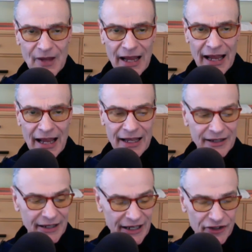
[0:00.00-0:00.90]

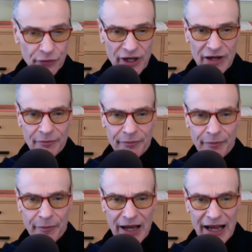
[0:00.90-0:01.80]
And it's written
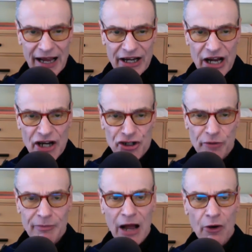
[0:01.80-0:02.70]
by
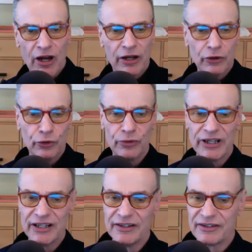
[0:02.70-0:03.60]
Yashka Monk, who
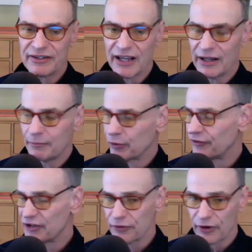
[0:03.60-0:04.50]
is a
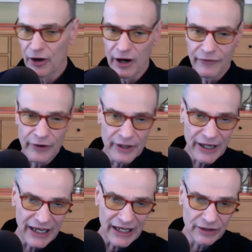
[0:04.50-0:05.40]
professor at Harvard,
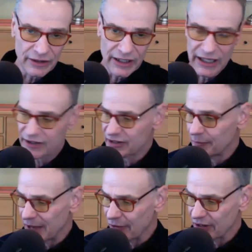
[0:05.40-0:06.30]
and it's
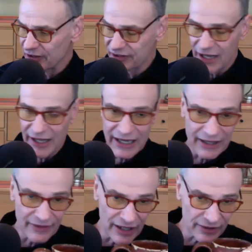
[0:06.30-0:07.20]
about a study
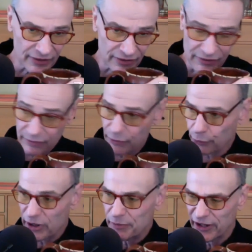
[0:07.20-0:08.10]
that
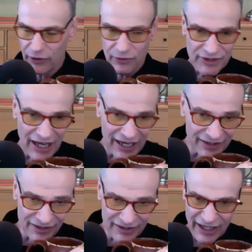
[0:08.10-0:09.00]
3 political
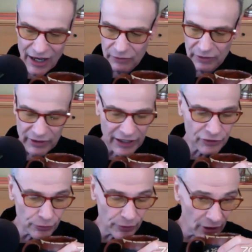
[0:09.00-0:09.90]
scientists did. I'll link
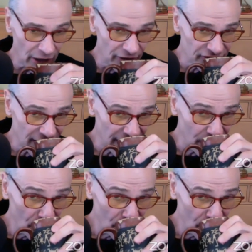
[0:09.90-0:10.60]
to it on the site.